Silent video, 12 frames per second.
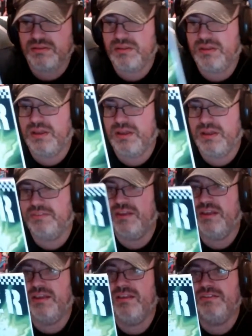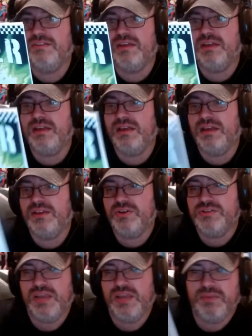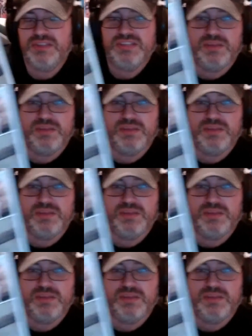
it says it shows him. He's